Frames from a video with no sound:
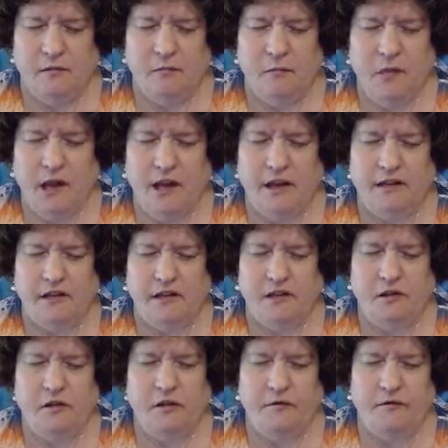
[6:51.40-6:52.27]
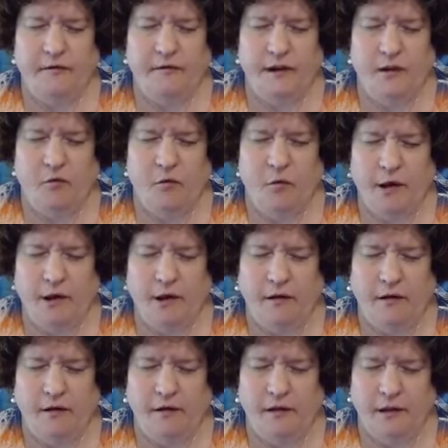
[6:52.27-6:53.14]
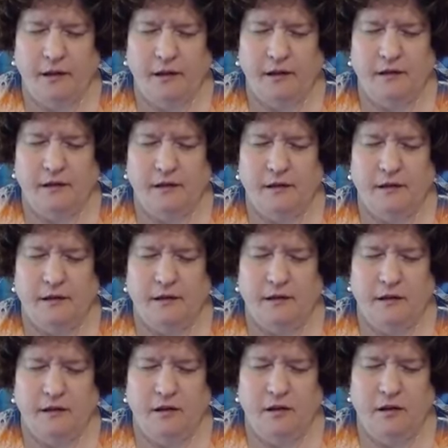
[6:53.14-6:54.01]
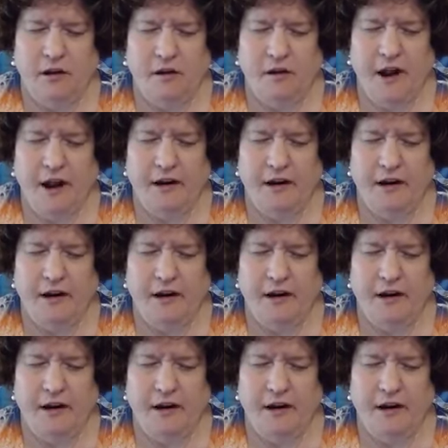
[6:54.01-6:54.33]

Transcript: Because due to free will, your